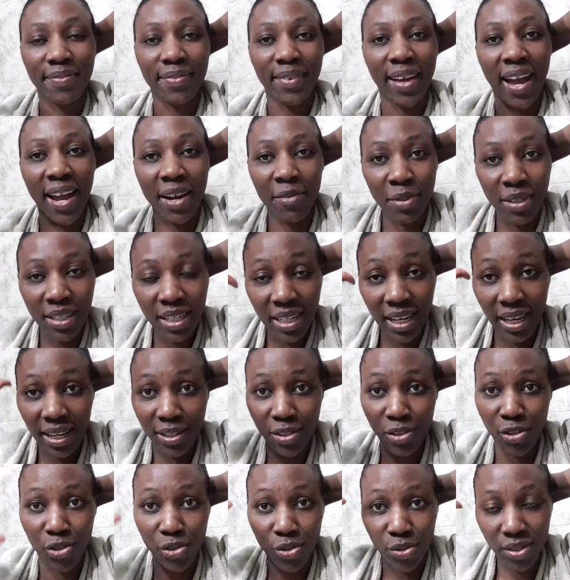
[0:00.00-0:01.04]
I really
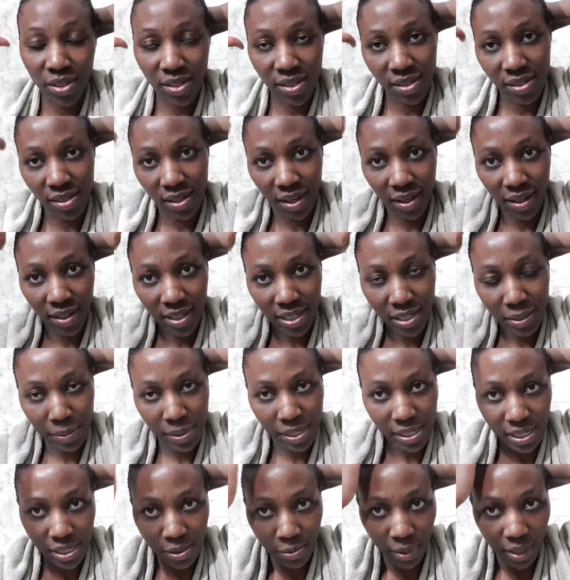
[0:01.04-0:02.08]
like to do this style,
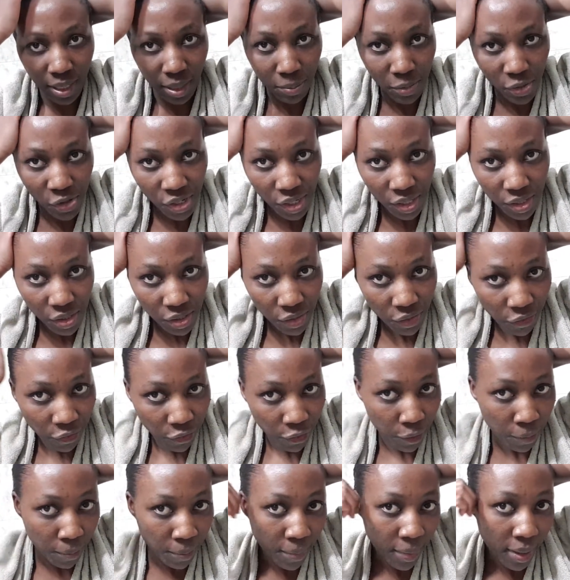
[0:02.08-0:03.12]
especially when I'm changing
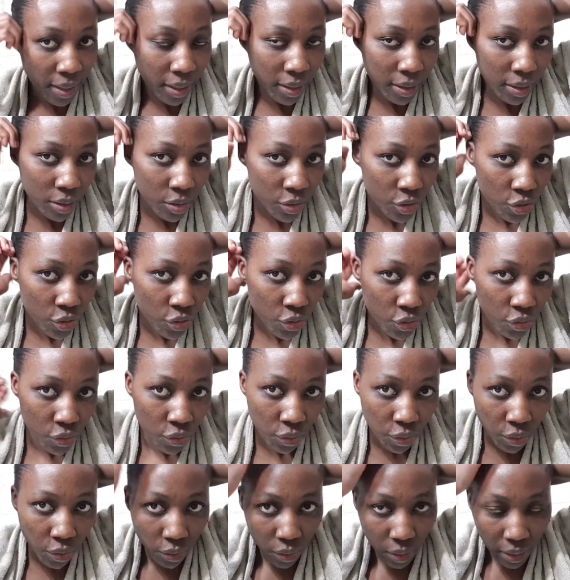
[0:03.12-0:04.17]
from my
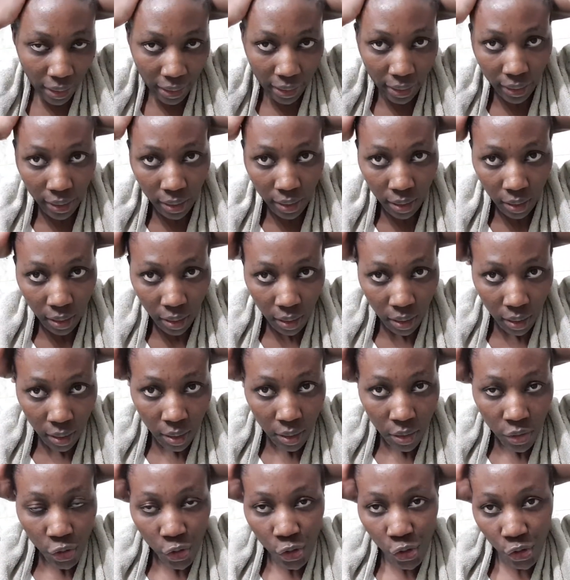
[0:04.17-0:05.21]
usual like
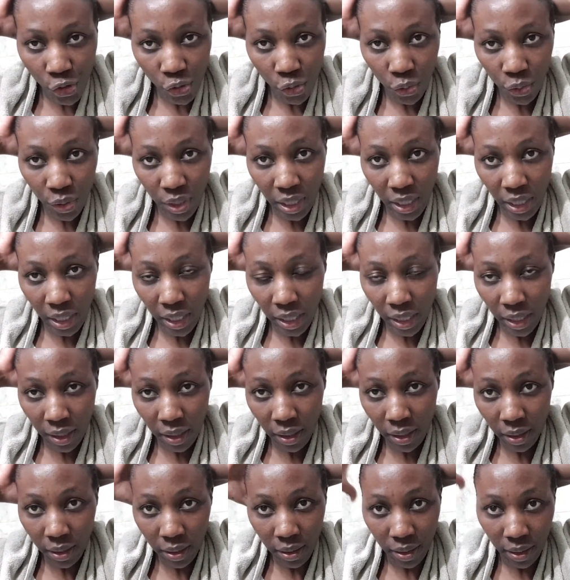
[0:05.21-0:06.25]
short
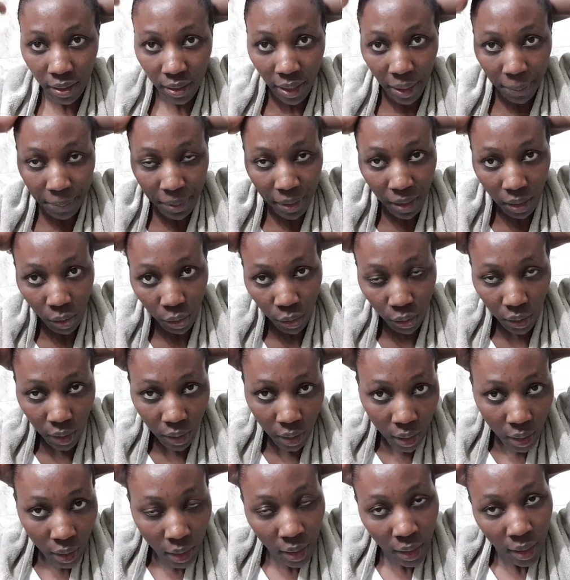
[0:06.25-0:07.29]
hair nappy
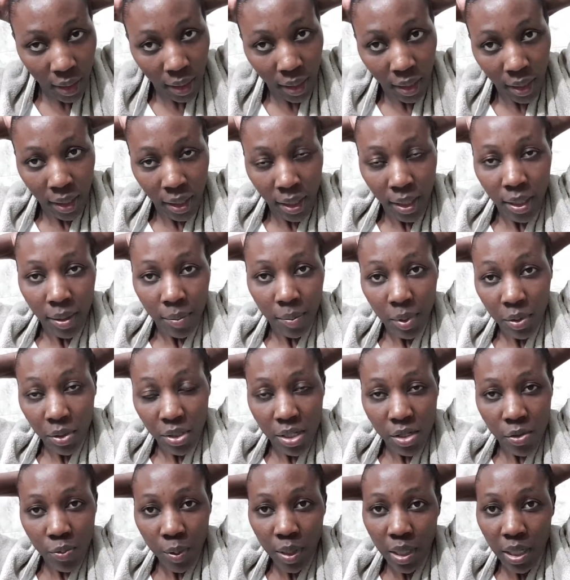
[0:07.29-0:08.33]
look, because
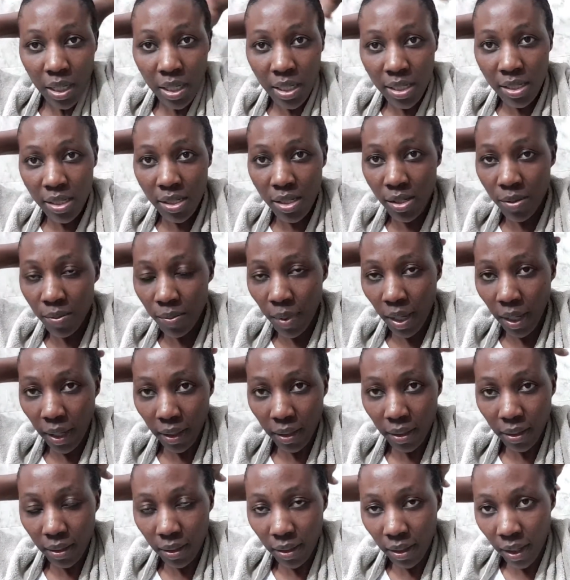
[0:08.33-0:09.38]
it's really easy to
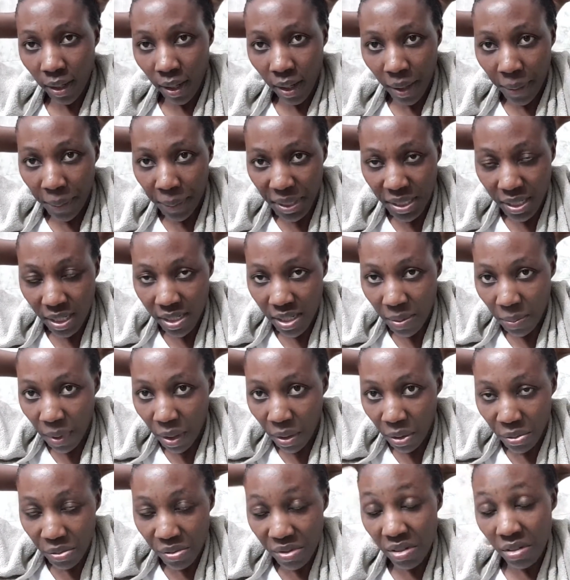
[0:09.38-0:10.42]
make. It takes
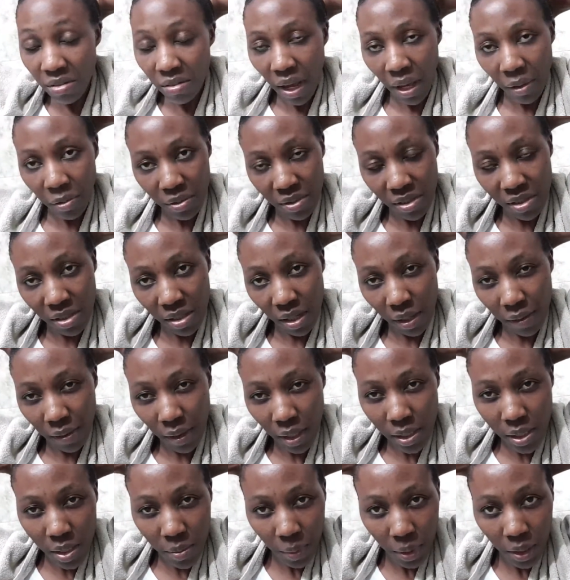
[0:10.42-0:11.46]
about, I would say,
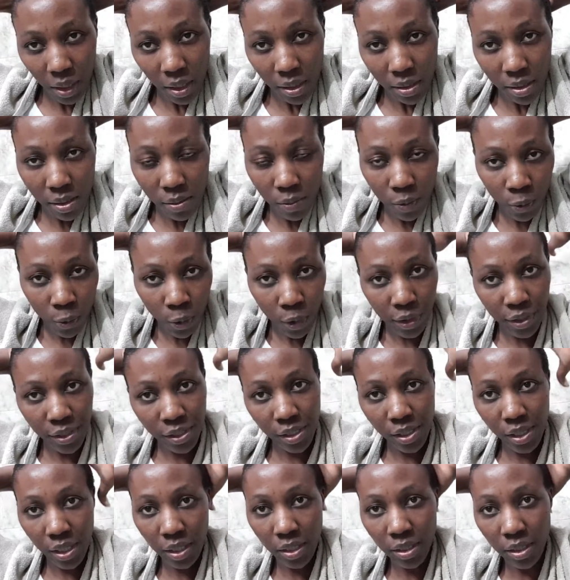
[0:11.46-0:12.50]
30 minutes
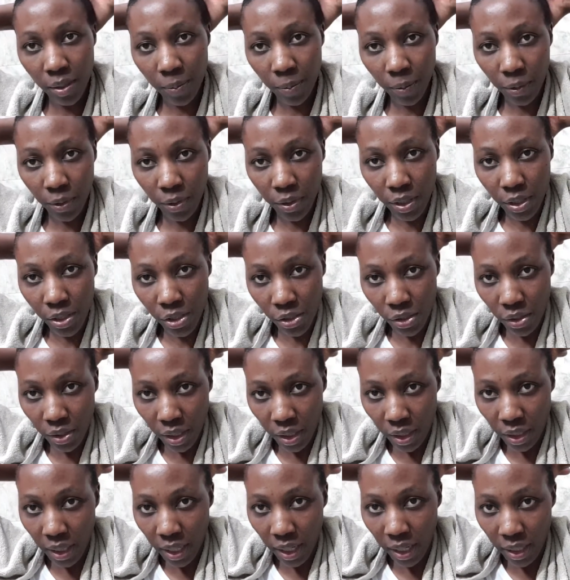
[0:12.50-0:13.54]
washing, deep
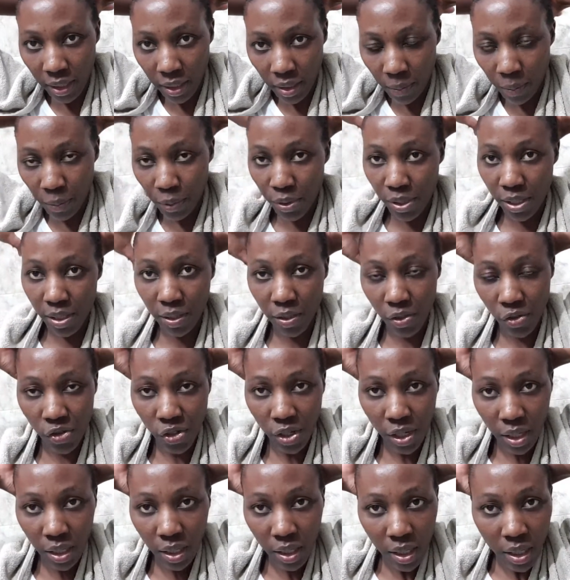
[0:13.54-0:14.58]
conditioning, and putting the
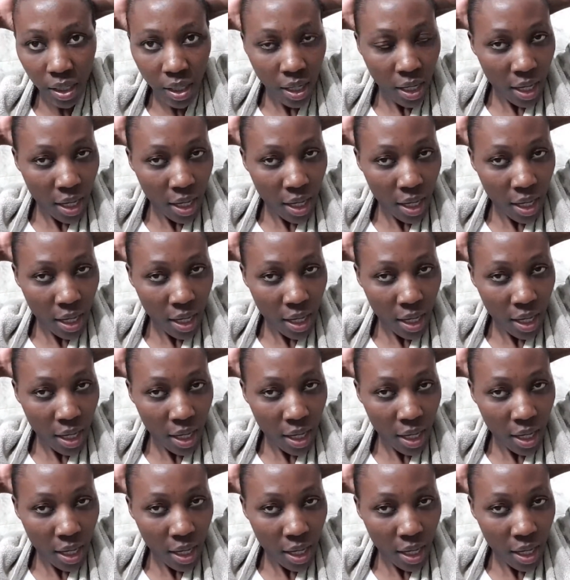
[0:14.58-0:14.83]
gel,